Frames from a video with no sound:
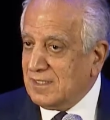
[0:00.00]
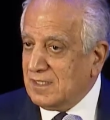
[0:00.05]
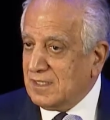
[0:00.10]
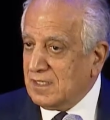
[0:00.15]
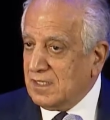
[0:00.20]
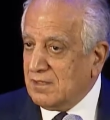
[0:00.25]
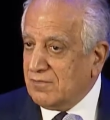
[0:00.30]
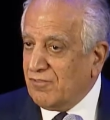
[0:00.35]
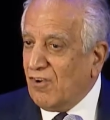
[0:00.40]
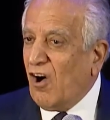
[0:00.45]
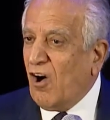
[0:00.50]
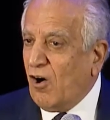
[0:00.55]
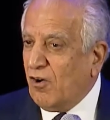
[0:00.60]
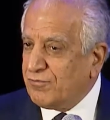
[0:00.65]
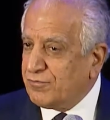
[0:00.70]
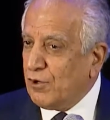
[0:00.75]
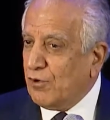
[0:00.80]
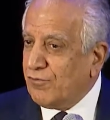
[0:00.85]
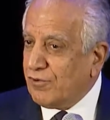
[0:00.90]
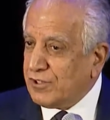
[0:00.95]

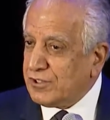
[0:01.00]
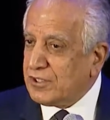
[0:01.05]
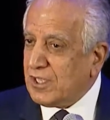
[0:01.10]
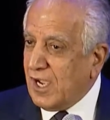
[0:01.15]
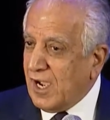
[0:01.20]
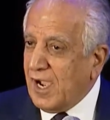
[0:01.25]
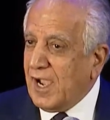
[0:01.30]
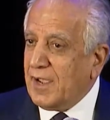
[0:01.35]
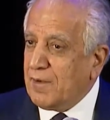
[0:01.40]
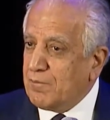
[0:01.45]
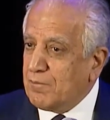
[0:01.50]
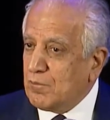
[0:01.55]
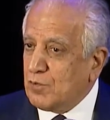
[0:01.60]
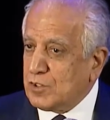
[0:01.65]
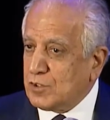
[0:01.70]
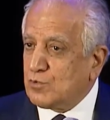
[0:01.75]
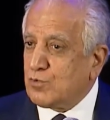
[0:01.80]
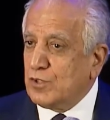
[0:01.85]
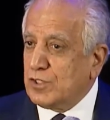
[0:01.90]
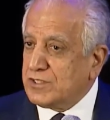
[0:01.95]
evolved over time,
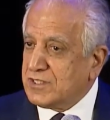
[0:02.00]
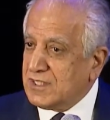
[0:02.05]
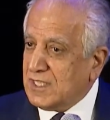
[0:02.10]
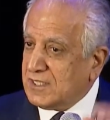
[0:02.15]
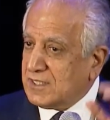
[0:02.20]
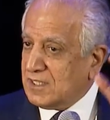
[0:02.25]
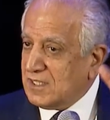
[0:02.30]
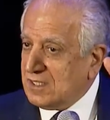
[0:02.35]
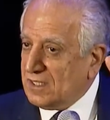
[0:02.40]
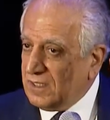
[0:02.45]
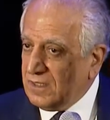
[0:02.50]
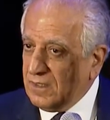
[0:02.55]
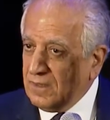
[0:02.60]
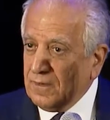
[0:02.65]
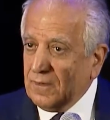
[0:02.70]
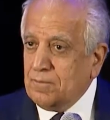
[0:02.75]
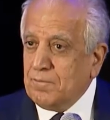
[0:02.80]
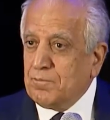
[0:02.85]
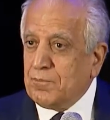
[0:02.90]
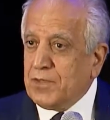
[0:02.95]
which was that
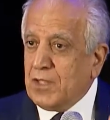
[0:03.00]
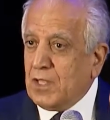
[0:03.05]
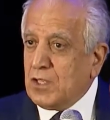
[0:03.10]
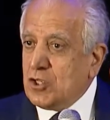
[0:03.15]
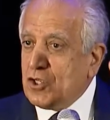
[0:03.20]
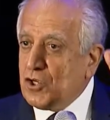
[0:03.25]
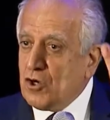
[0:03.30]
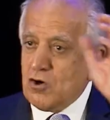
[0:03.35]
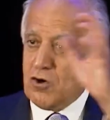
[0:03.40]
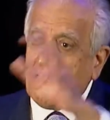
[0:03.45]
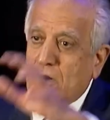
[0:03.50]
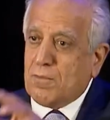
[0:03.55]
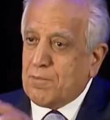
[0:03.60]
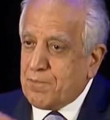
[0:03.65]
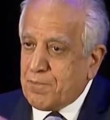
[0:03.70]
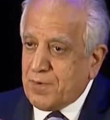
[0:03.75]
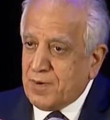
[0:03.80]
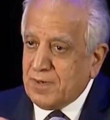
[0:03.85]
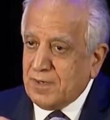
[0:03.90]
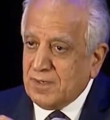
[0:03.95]

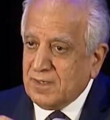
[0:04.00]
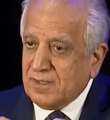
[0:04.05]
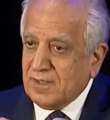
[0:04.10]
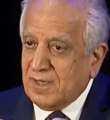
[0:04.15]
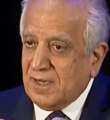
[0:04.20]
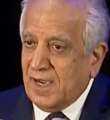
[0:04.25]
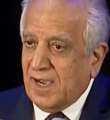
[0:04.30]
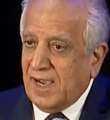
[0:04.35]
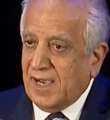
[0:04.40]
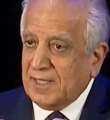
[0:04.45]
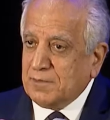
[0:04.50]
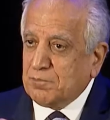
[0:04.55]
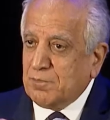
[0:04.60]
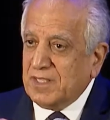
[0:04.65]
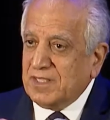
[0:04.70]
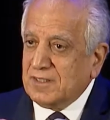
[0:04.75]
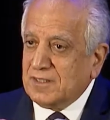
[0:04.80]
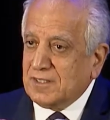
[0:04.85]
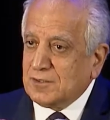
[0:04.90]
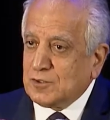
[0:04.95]
Europe had
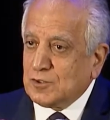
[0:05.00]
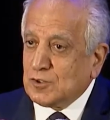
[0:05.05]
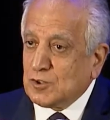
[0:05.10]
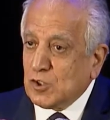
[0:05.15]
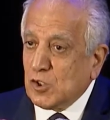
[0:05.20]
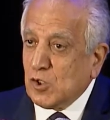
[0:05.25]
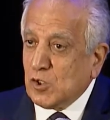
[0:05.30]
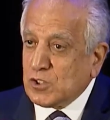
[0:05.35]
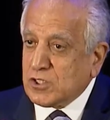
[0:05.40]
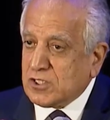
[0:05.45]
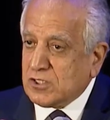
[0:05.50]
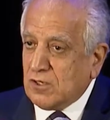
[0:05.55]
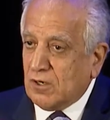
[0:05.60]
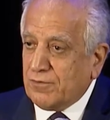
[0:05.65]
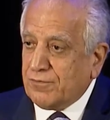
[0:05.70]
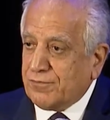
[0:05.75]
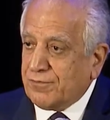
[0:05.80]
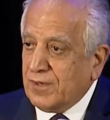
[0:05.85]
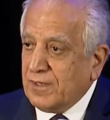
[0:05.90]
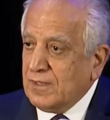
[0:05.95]
been the source
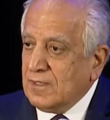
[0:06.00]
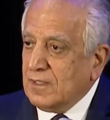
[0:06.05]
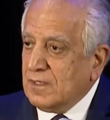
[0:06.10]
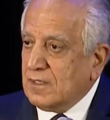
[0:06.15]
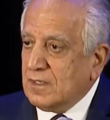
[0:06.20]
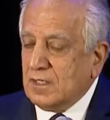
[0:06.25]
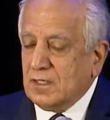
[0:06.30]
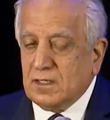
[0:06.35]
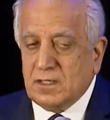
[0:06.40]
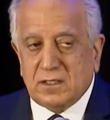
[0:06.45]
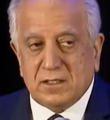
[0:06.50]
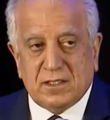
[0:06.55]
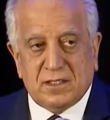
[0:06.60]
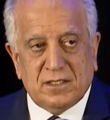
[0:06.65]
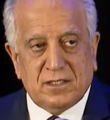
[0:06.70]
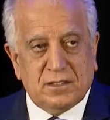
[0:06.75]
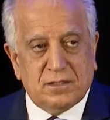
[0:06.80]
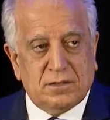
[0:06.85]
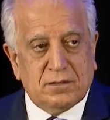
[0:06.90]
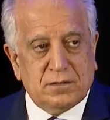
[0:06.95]
of
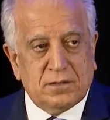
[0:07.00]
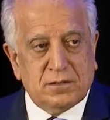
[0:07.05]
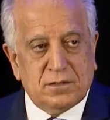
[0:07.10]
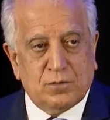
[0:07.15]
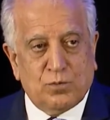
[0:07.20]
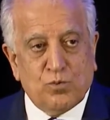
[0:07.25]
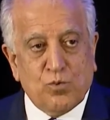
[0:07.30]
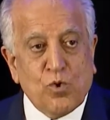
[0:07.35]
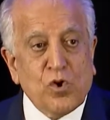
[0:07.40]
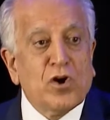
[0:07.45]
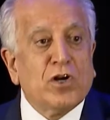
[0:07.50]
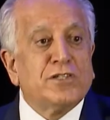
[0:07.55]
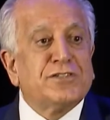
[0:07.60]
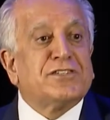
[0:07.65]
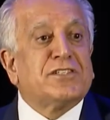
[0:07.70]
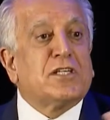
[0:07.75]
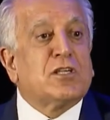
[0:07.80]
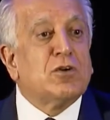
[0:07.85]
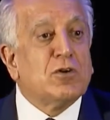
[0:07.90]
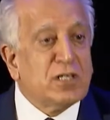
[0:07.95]
the world's
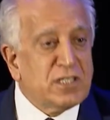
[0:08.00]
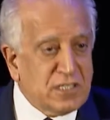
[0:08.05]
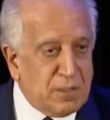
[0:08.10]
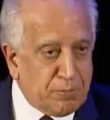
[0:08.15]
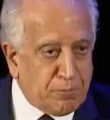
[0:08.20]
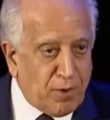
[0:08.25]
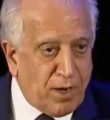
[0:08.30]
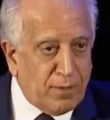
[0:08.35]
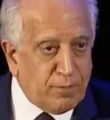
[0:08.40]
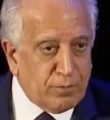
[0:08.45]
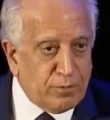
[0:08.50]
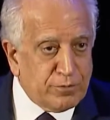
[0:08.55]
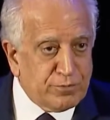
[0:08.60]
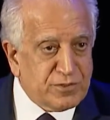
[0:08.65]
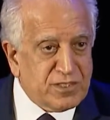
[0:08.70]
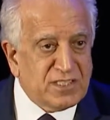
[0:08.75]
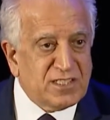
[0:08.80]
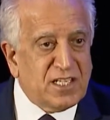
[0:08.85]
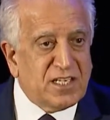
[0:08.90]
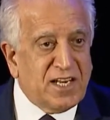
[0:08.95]
security problems
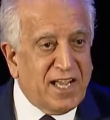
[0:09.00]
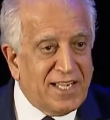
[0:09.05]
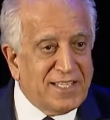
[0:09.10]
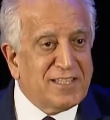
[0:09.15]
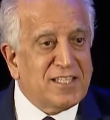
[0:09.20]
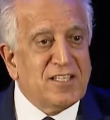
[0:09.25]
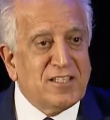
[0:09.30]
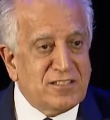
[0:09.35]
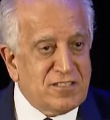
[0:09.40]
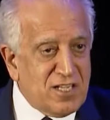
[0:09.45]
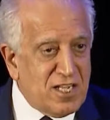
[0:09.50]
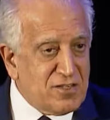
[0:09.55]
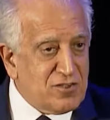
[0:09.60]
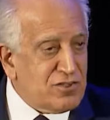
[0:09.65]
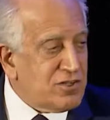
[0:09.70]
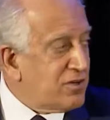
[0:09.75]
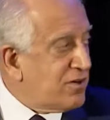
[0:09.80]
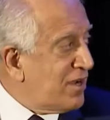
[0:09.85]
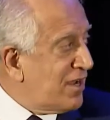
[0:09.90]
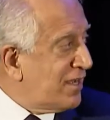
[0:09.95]
in the 19th
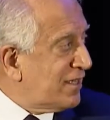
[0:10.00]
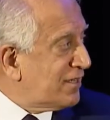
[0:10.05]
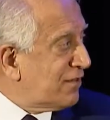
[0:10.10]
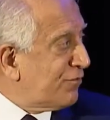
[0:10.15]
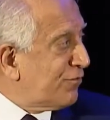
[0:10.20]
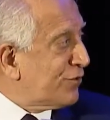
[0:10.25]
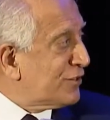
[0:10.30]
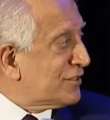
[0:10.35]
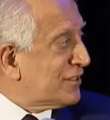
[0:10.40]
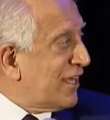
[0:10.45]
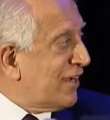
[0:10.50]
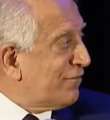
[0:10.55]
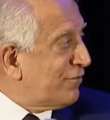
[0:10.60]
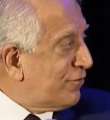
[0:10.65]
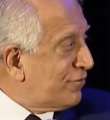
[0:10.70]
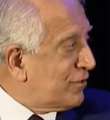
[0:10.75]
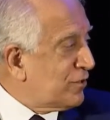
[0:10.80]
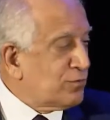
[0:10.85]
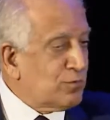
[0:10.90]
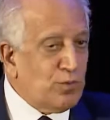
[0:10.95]
century and the first half
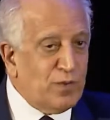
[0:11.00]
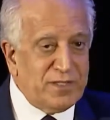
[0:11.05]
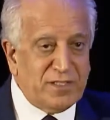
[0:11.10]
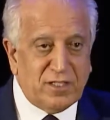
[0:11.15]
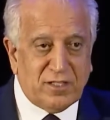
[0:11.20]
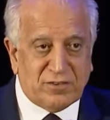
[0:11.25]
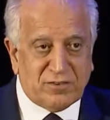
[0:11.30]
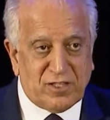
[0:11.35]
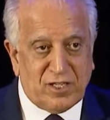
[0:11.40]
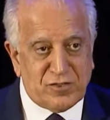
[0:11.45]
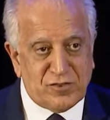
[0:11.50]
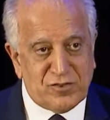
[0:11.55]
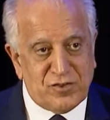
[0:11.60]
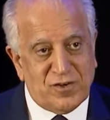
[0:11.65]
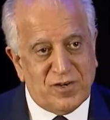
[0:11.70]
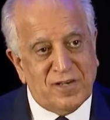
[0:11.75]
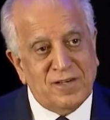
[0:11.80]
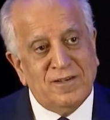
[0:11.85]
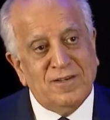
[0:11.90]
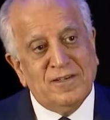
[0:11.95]
of the 20th
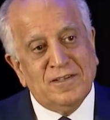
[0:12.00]
century.